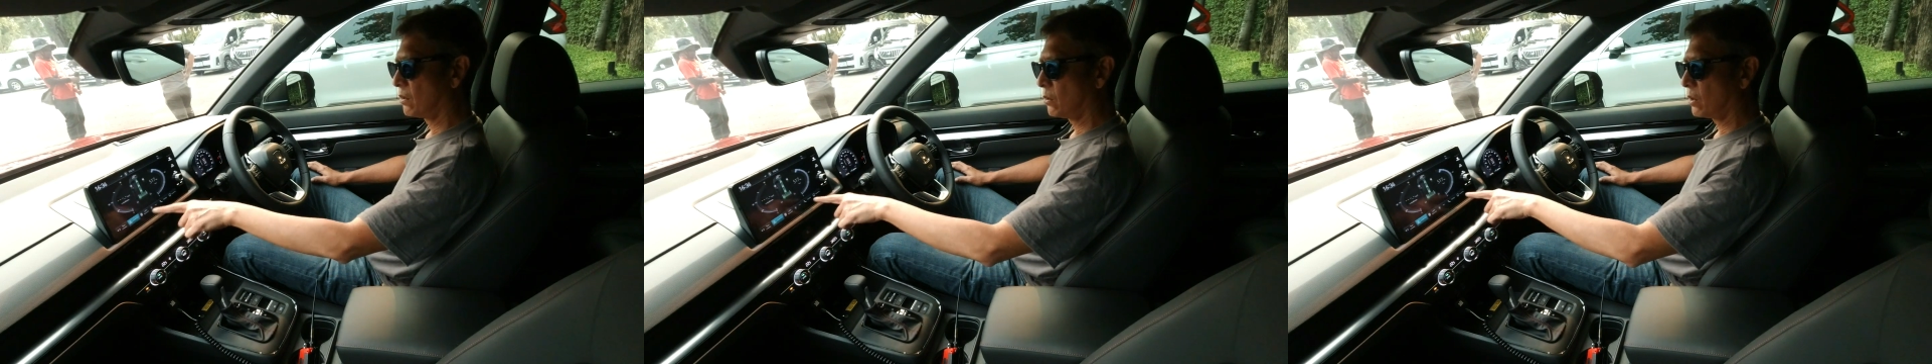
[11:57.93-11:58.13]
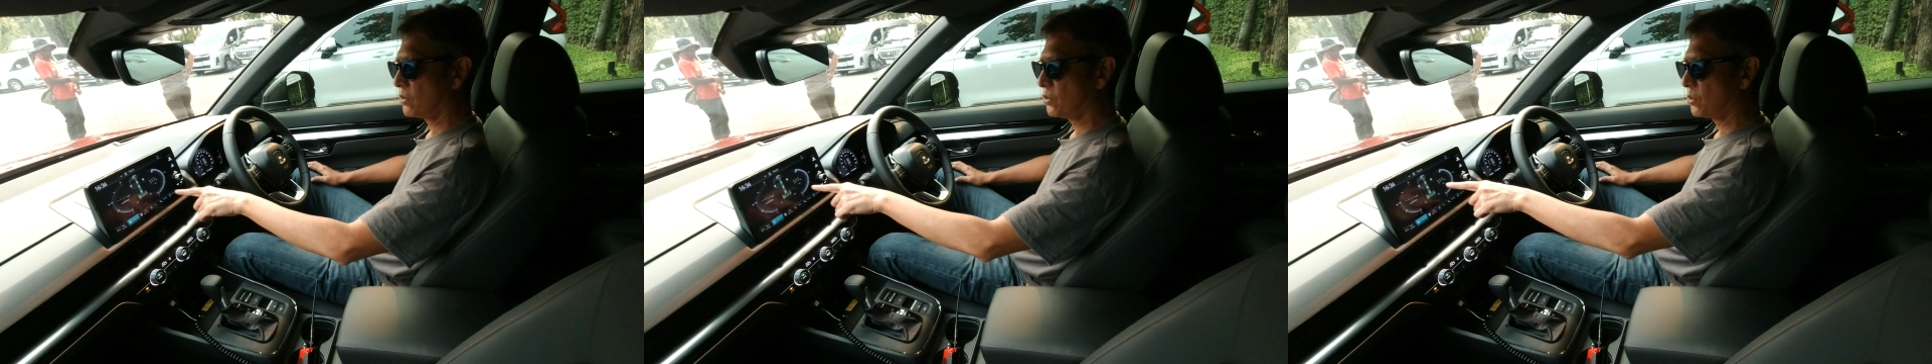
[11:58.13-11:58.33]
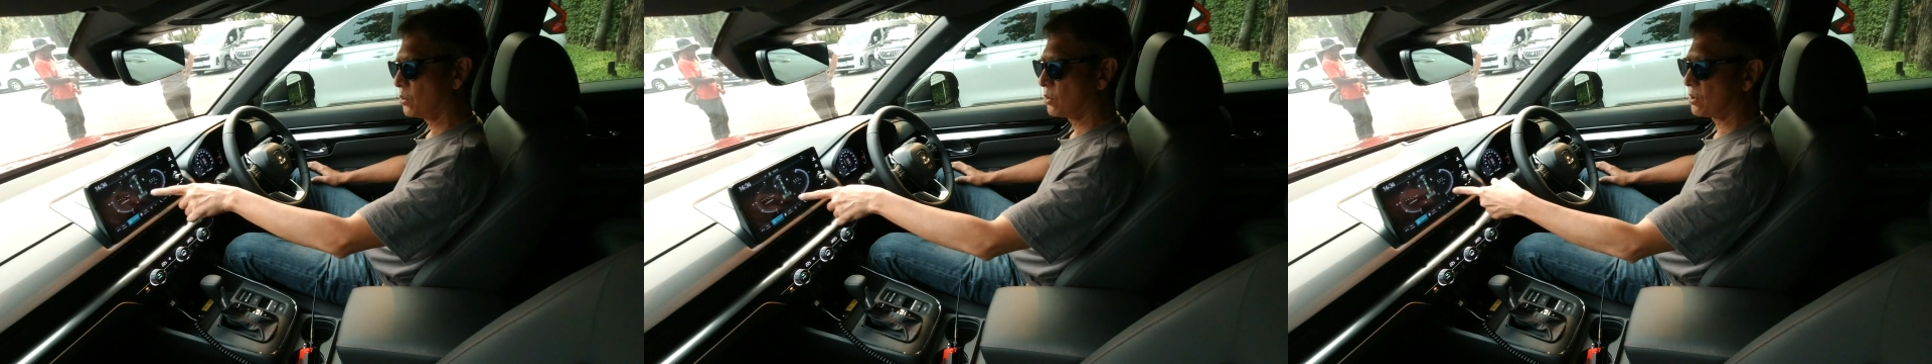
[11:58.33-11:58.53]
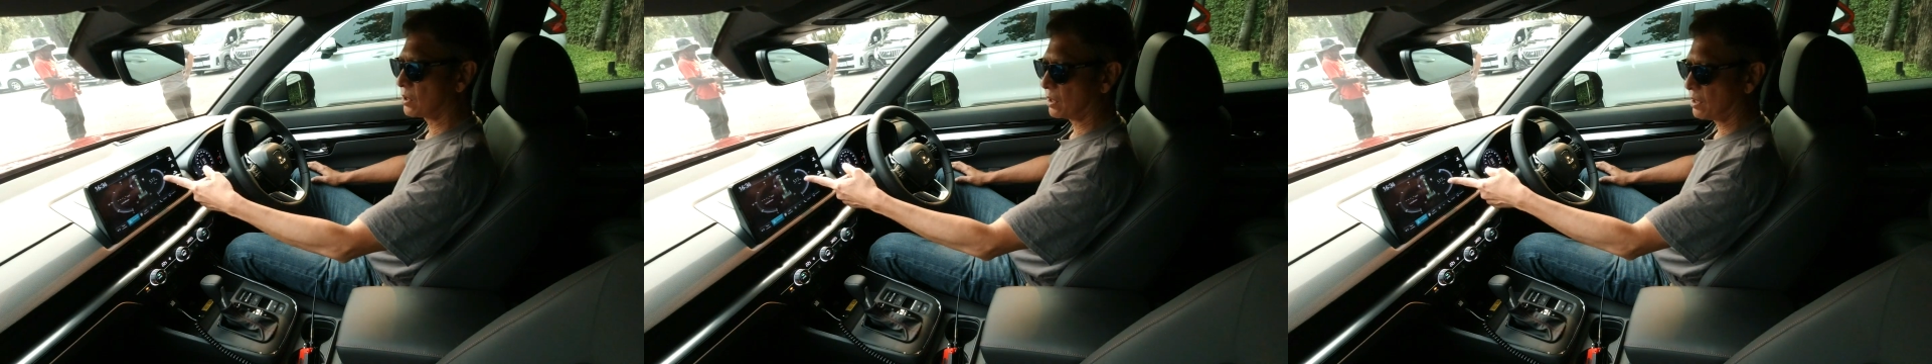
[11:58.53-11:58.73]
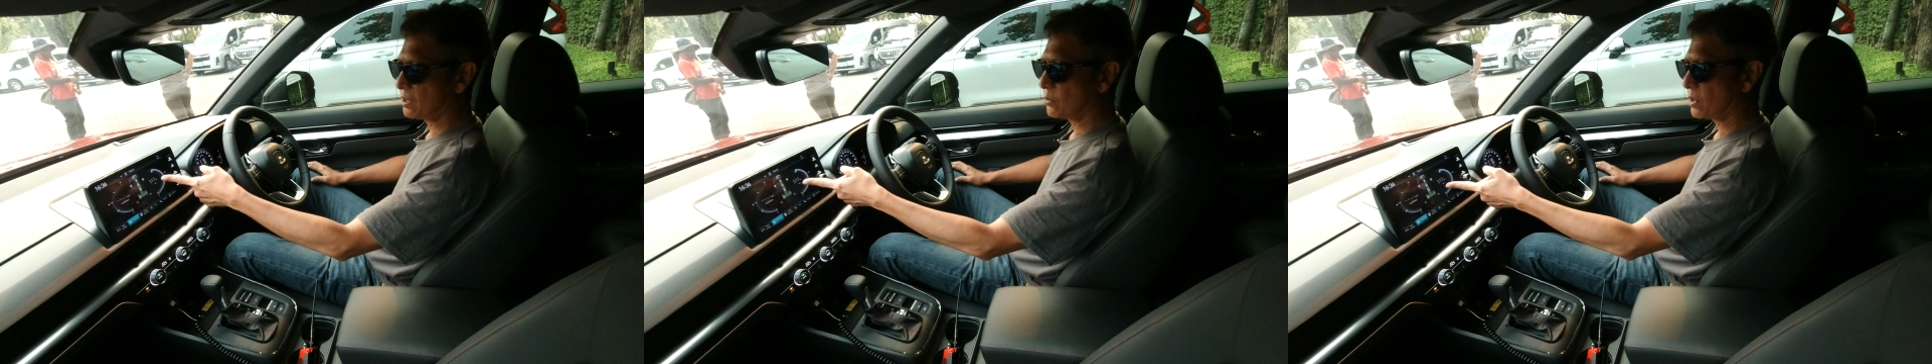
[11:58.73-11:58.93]
you can
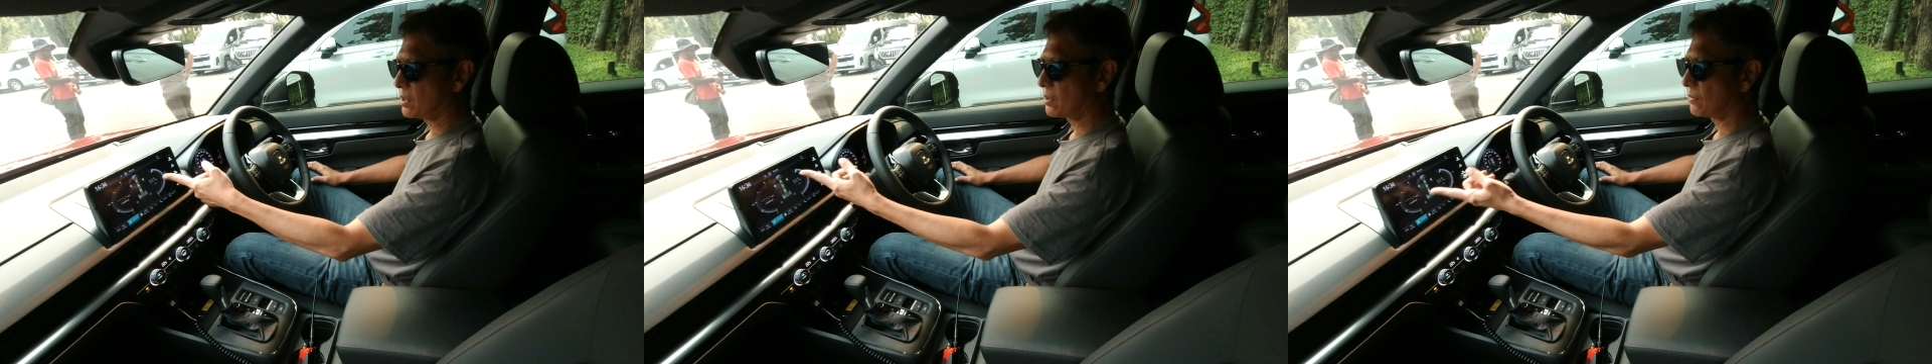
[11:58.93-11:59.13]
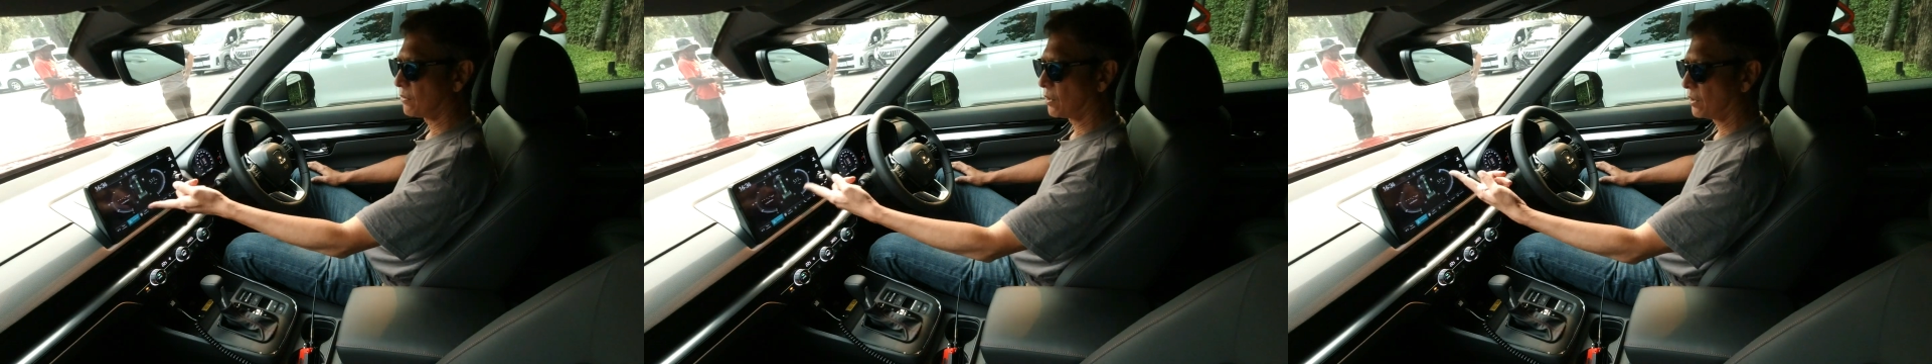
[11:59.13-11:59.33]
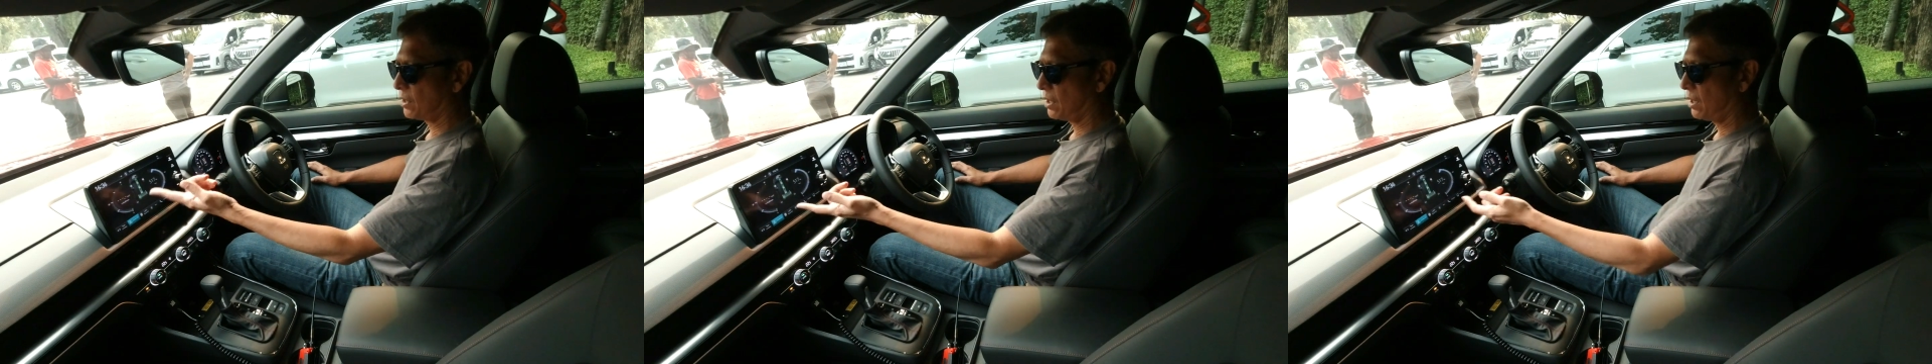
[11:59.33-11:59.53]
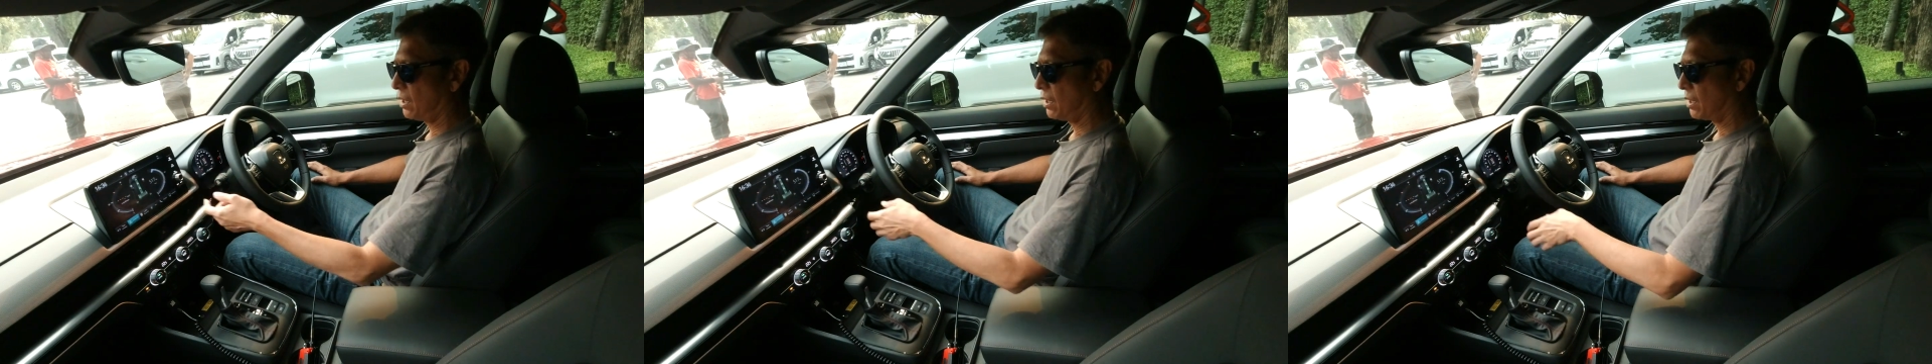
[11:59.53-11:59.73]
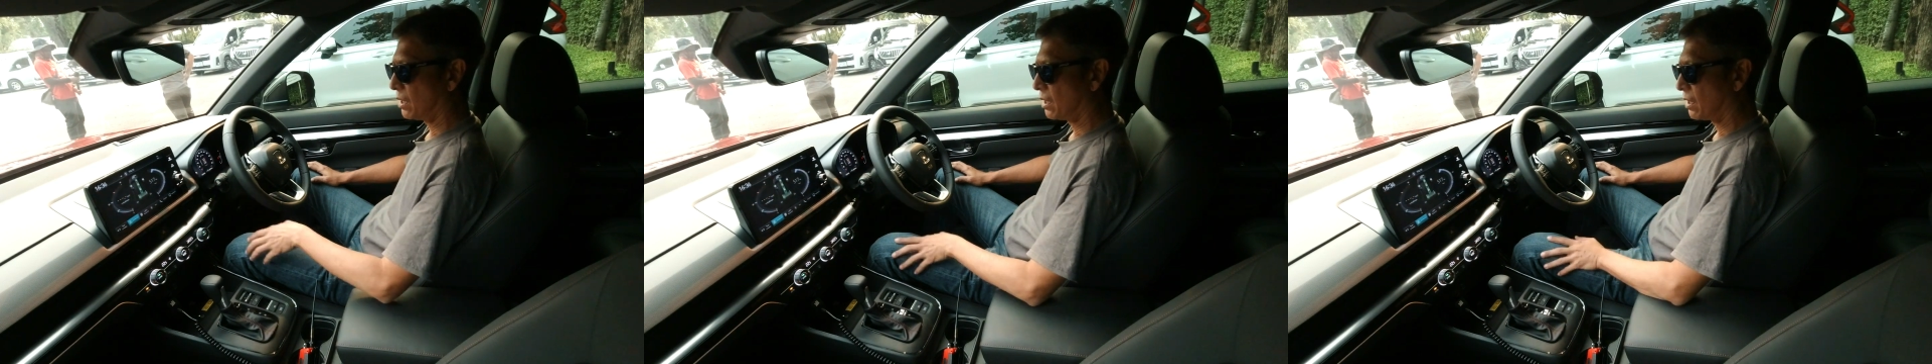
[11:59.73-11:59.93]
choose. This one's for
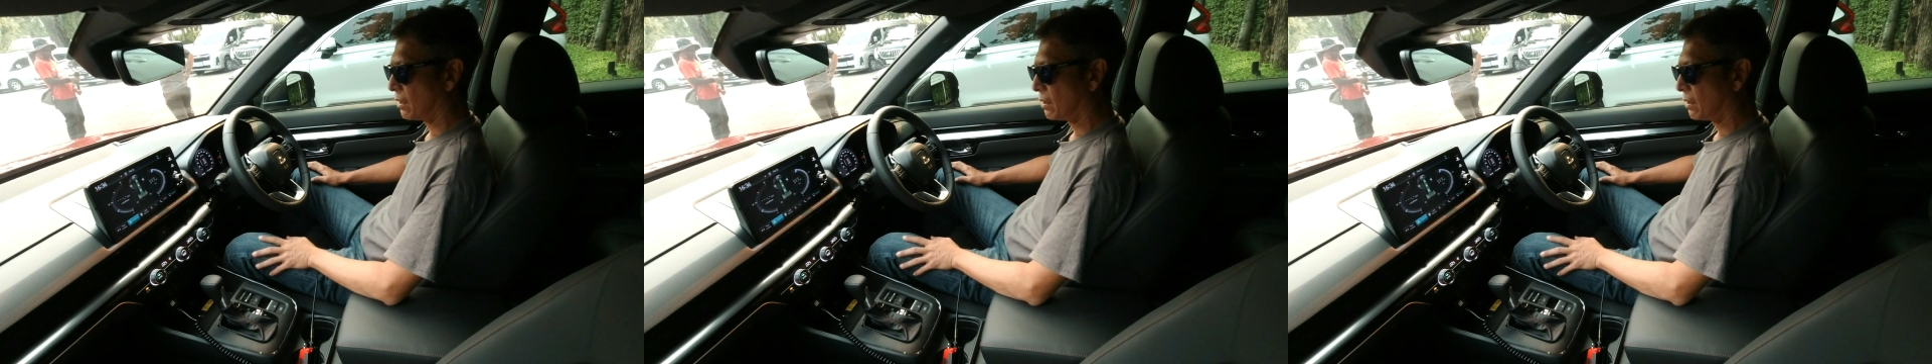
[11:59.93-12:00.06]
the